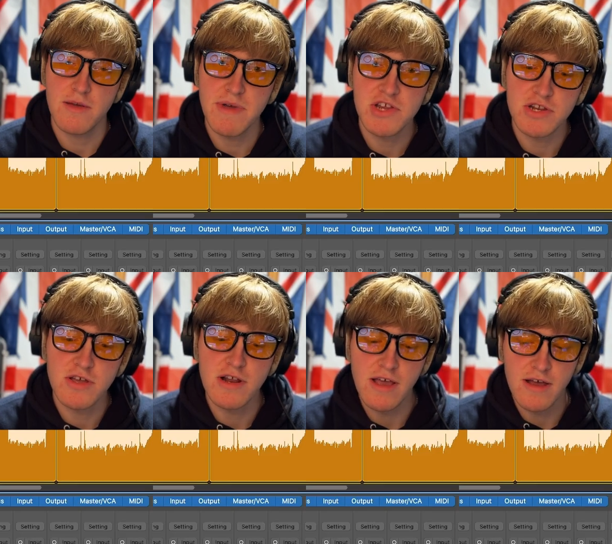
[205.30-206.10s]
mentioned
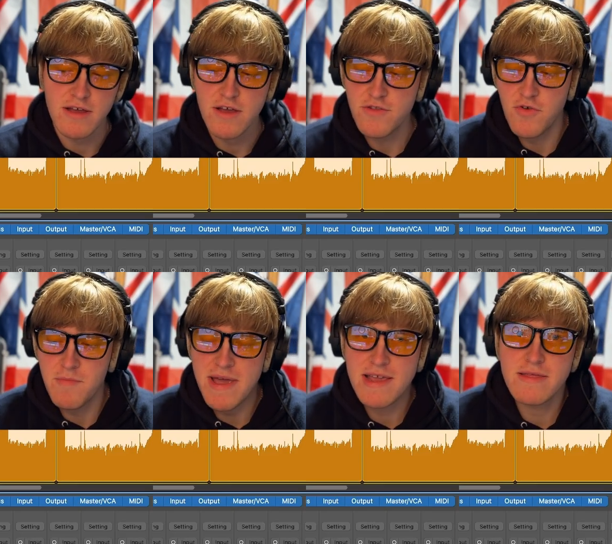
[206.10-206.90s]
earlier, sort of
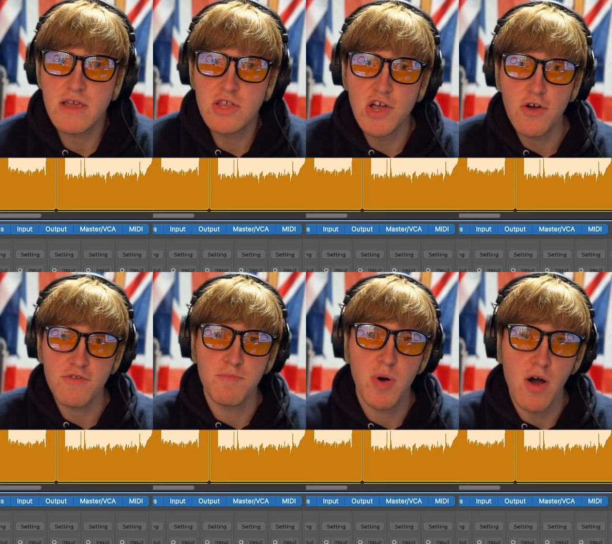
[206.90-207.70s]
making the
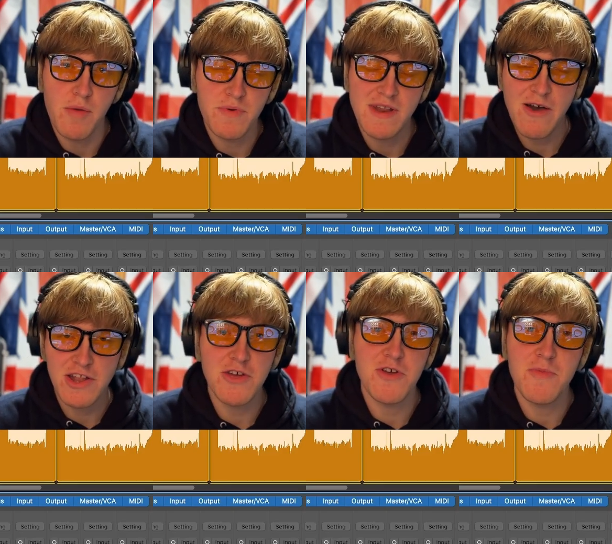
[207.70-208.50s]
guitars pop. Now, I
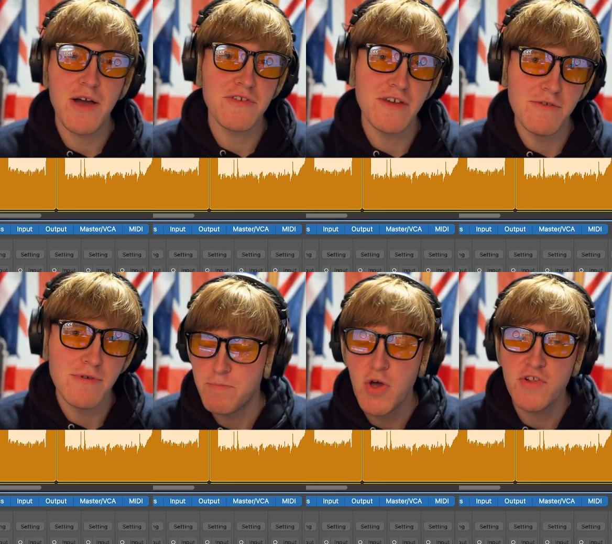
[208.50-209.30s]
don't know about you.
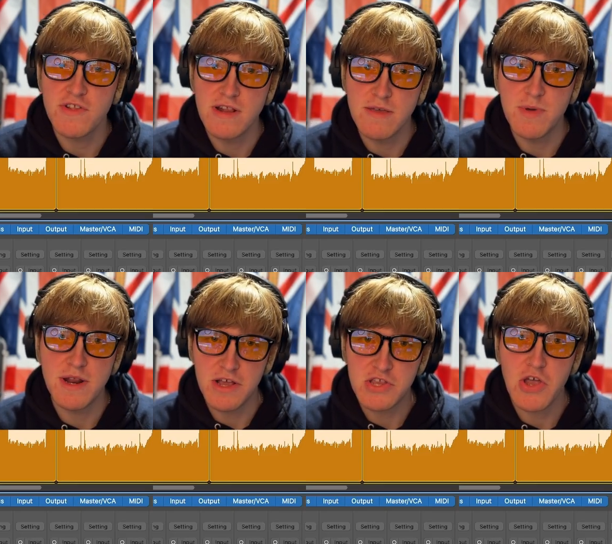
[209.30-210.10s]
Personally, being
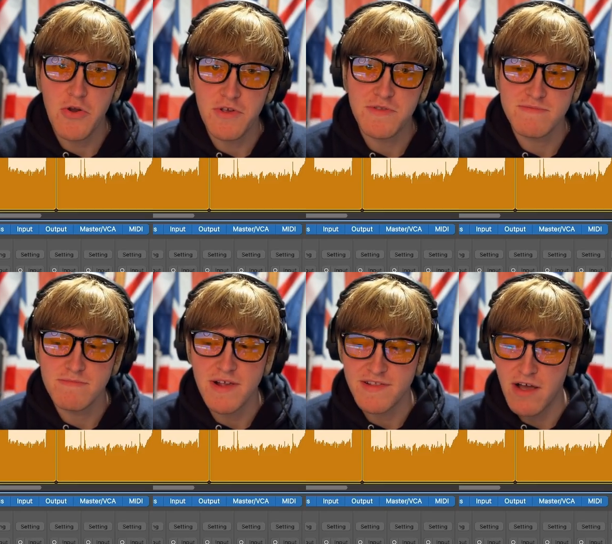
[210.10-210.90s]
a guitarist
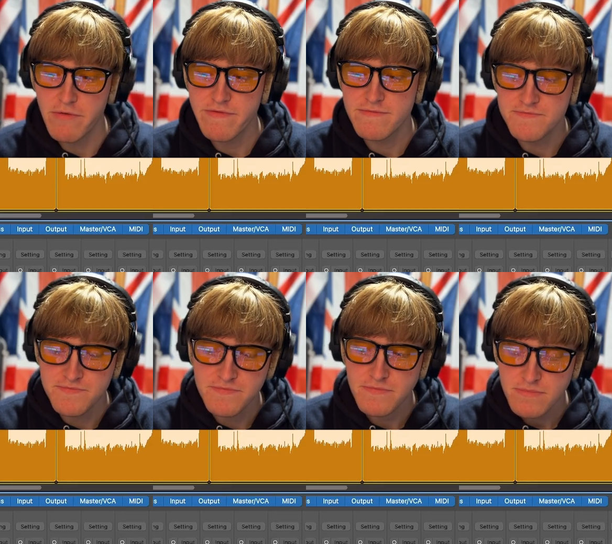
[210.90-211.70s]
myself,
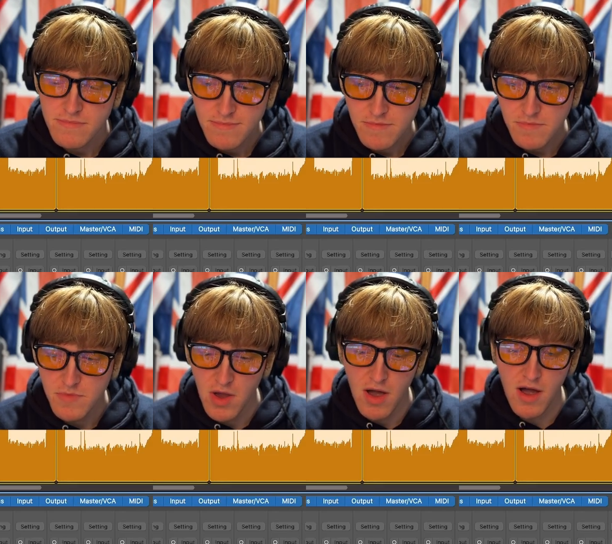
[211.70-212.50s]

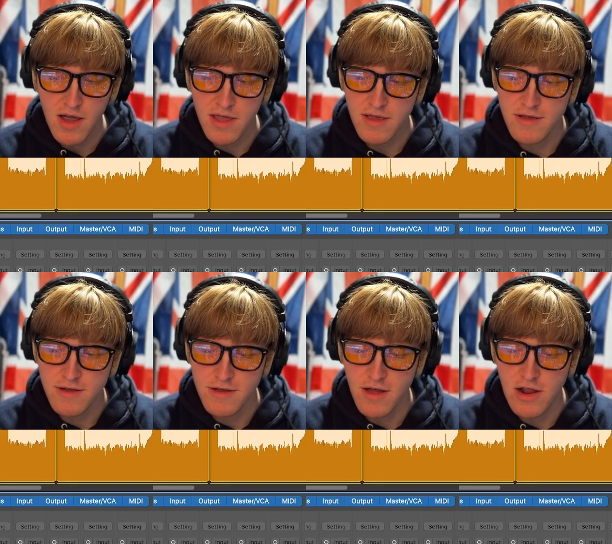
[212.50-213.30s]
I
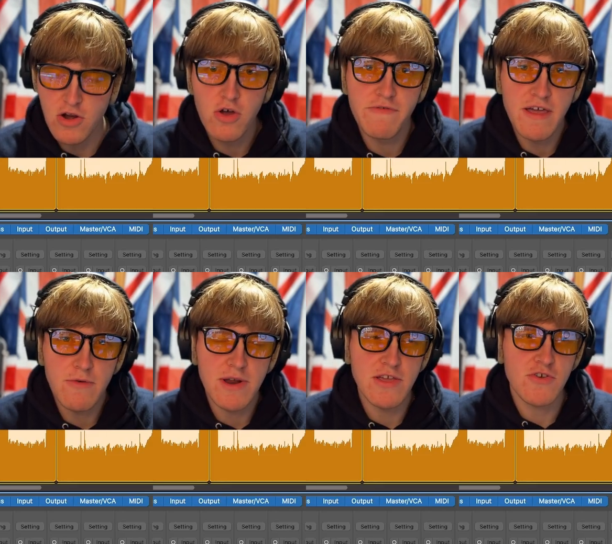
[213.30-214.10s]
love it
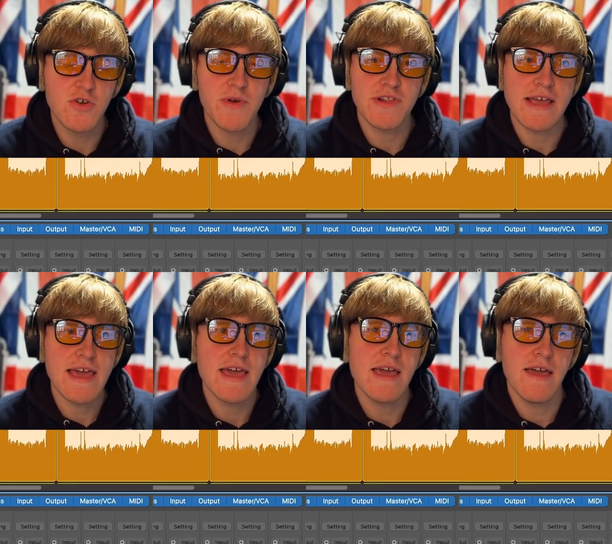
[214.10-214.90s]
when you can almost like
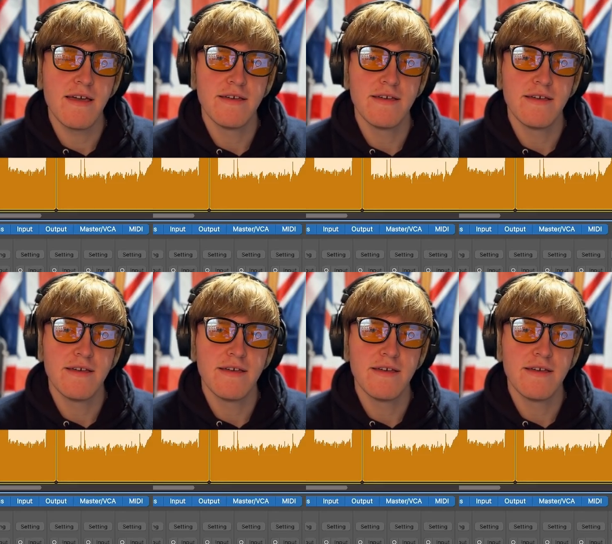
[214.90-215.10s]
hear